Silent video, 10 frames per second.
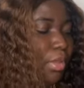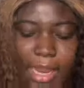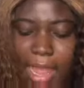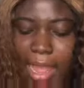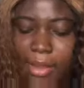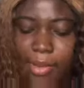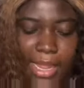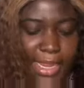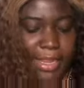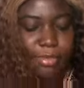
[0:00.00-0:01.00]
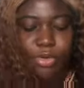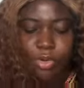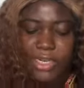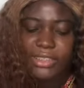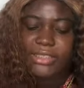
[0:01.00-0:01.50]
Now I am
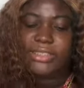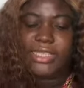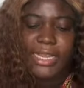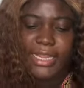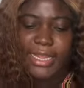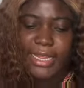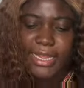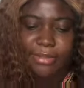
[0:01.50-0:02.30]
going to take